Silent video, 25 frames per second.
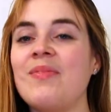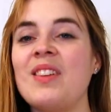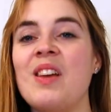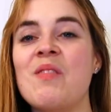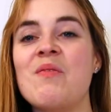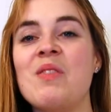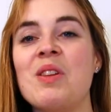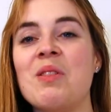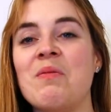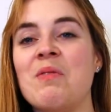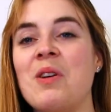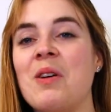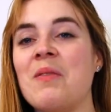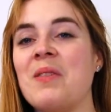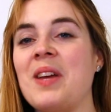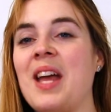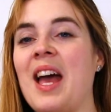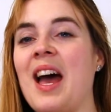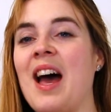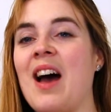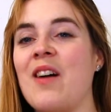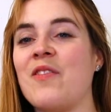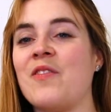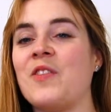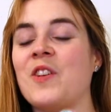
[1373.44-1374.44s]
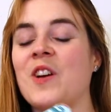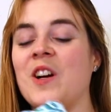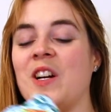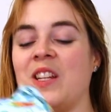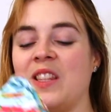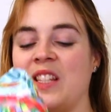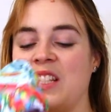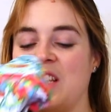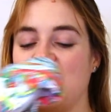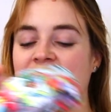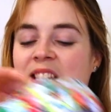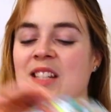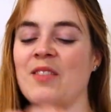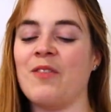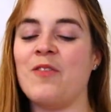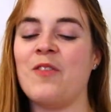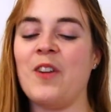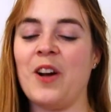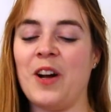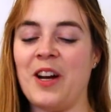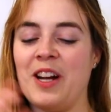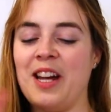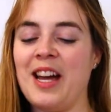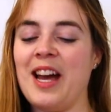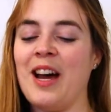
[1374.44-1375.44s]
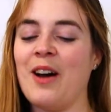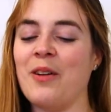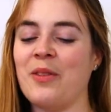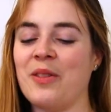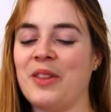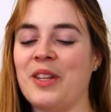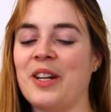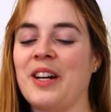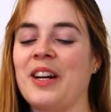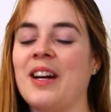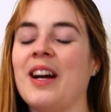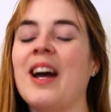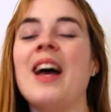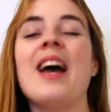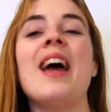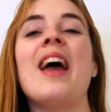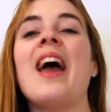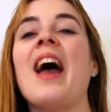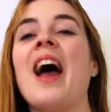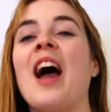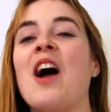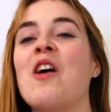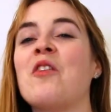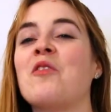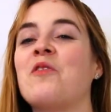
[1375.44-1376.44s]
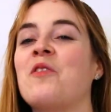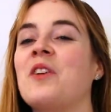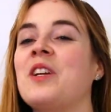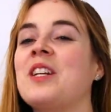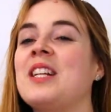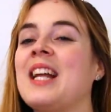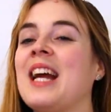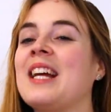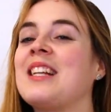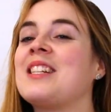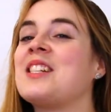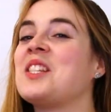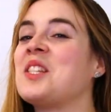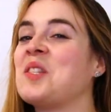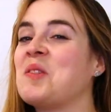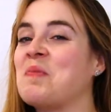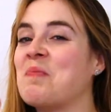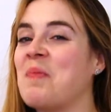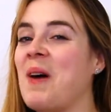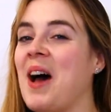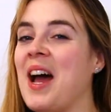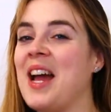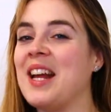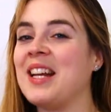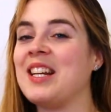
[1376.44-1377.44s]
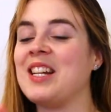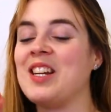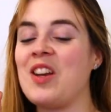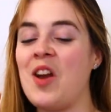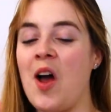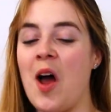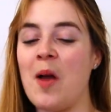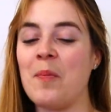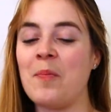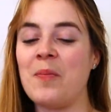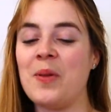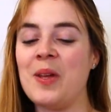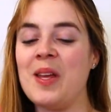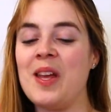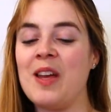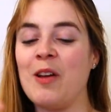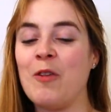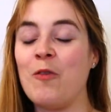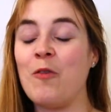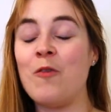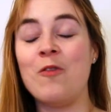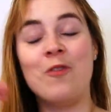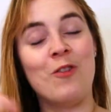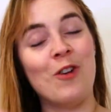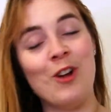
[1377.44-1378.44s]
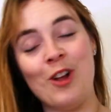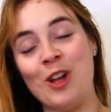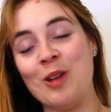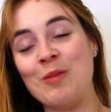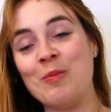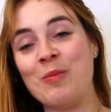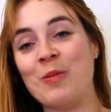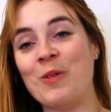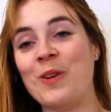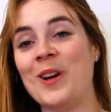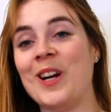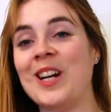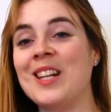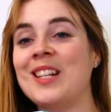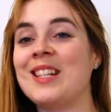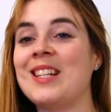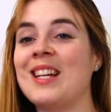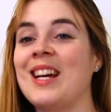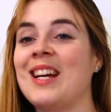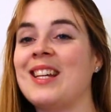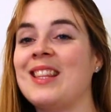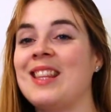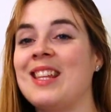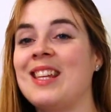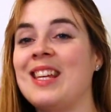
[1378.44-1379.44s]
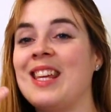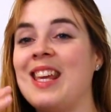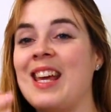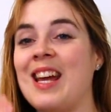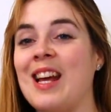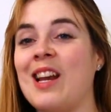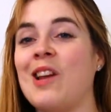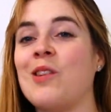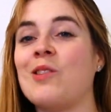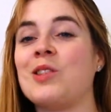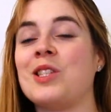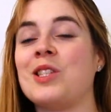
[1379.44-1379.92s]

with what we have here, and this is a very out there outfit. Like, despite not being full on print, the yellow